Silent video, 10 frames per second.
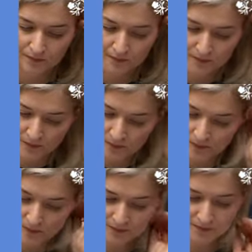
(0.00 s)

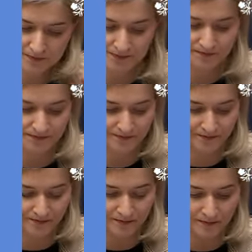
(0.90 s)

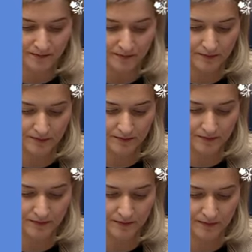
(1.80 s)

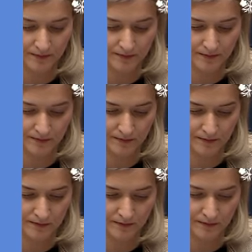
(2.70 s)

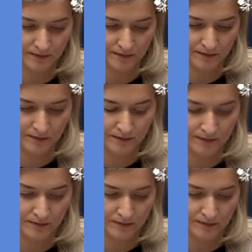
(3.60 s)

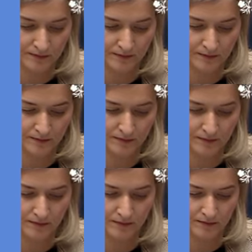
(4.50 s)

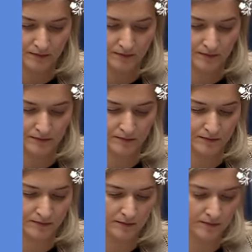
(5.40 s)

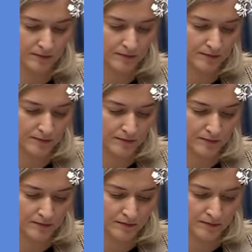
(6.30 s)

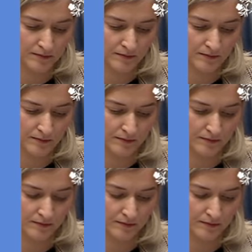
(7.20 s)
(not speaking)